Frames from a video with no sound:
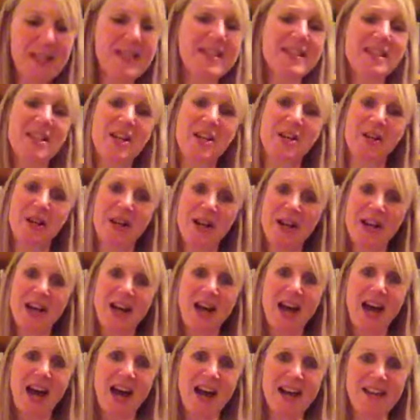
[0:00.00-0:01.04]
So
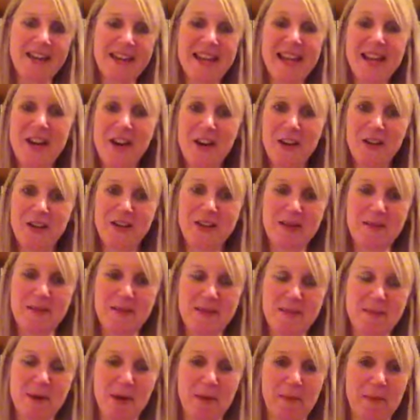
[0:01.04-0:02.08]
I think
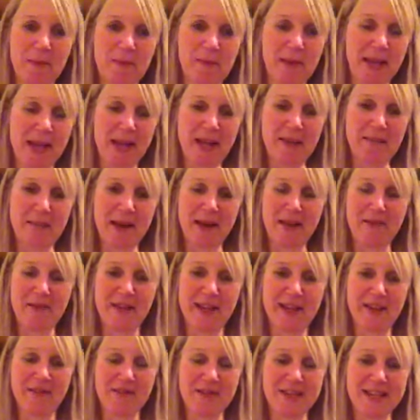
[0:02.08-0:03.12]
autumn's probably my
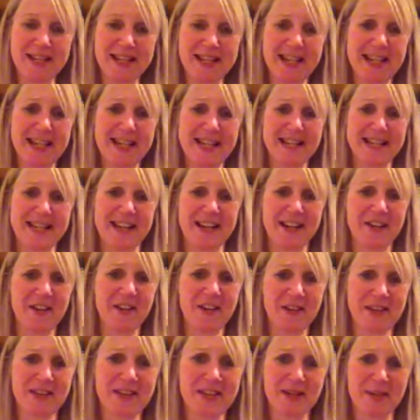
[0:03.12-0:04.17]
favourite season. I know
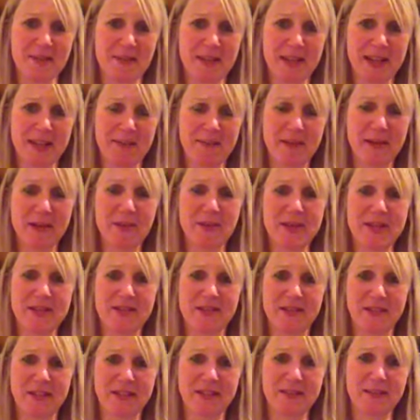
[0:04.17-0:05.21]
there's something
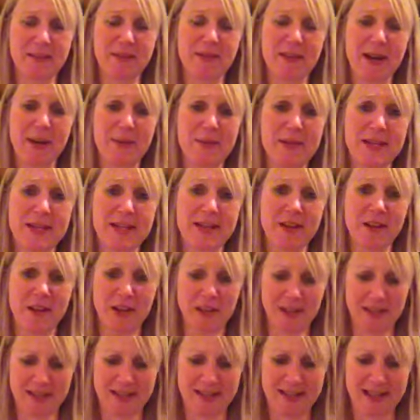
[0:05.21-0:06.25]
beautiful to be found in
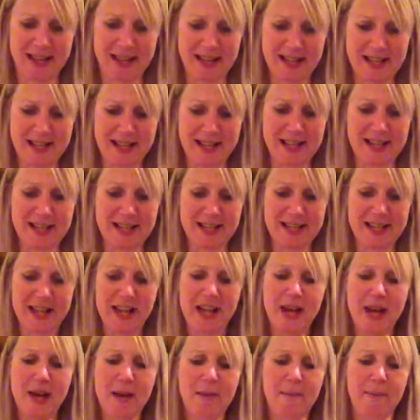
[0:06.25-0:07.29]
all seasons,
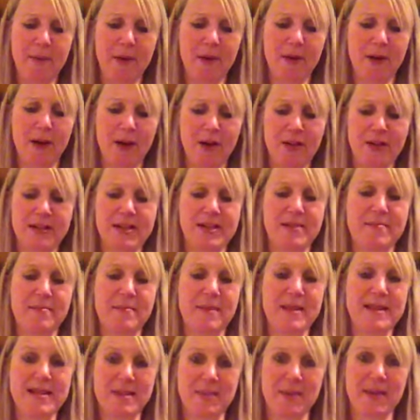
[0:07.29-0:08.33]
but autumn
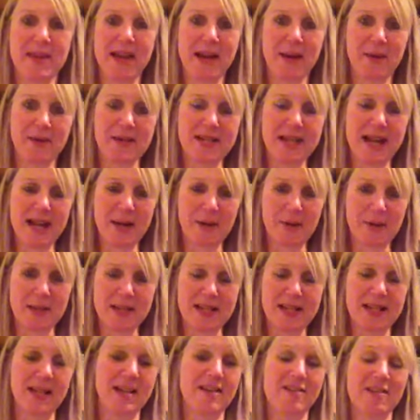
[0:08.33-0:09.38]
is without
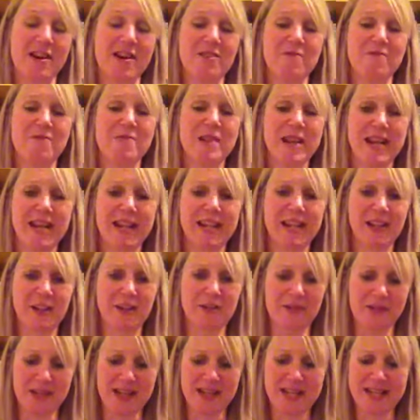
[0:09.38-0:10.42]
doubt a really
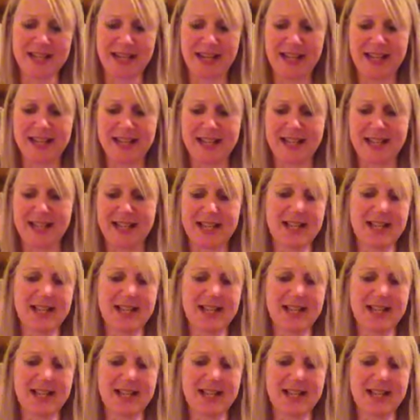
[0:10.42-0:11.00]
lovely season.